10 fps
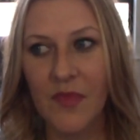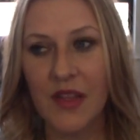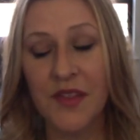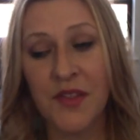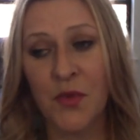
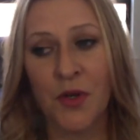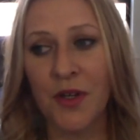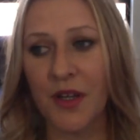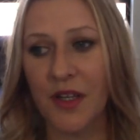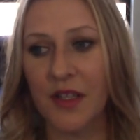This could
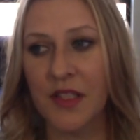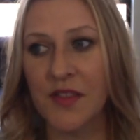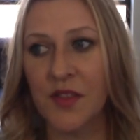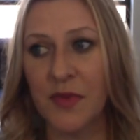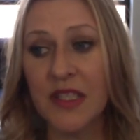work. This
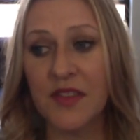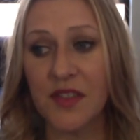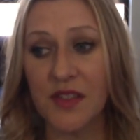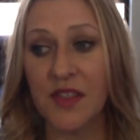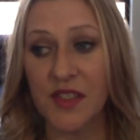could be
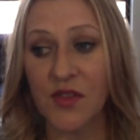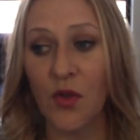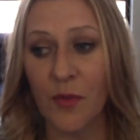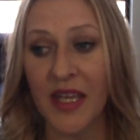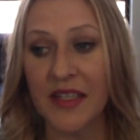the
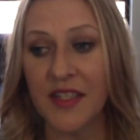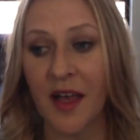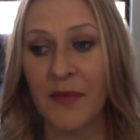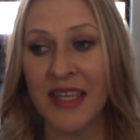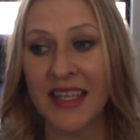soulmate
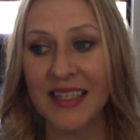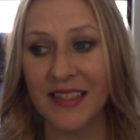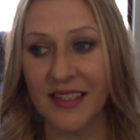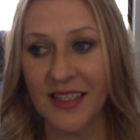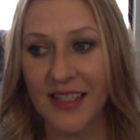coming
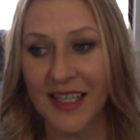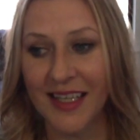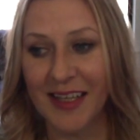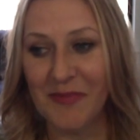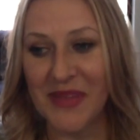in
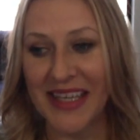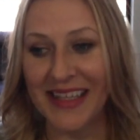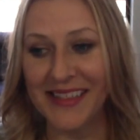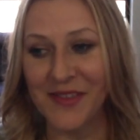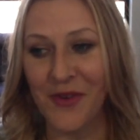
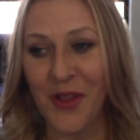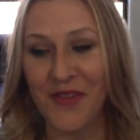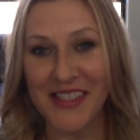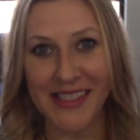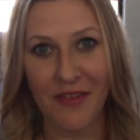because of all
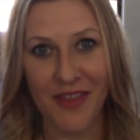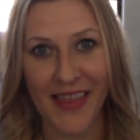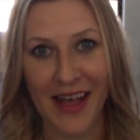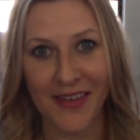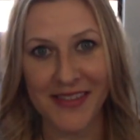the 7th
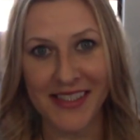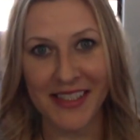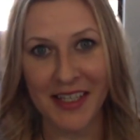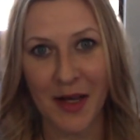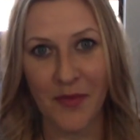house
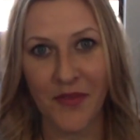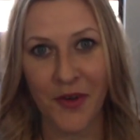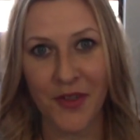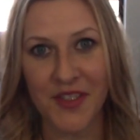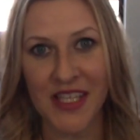lit up
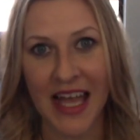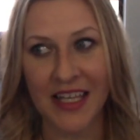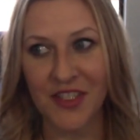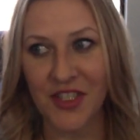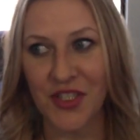for
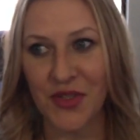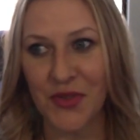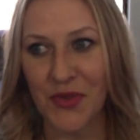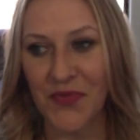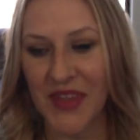Sag
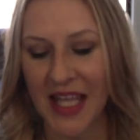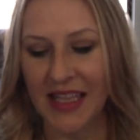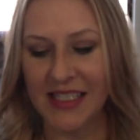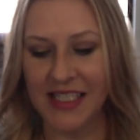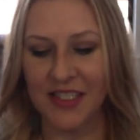too.
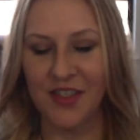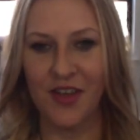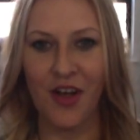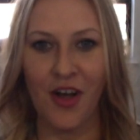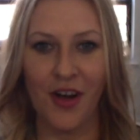Let's get to
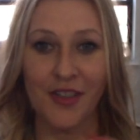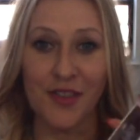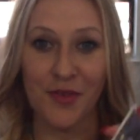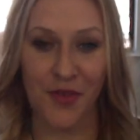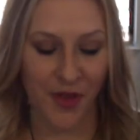the
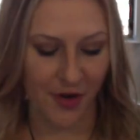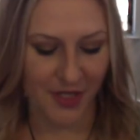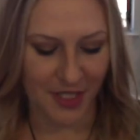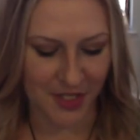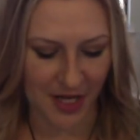cards. They're
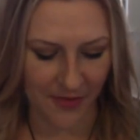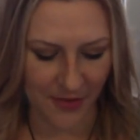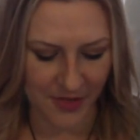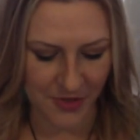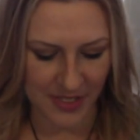thoroughly
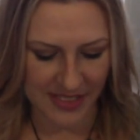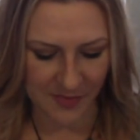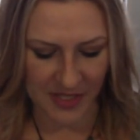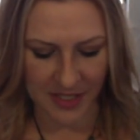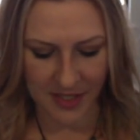shuffled,
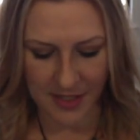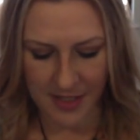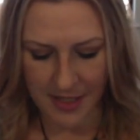trust me.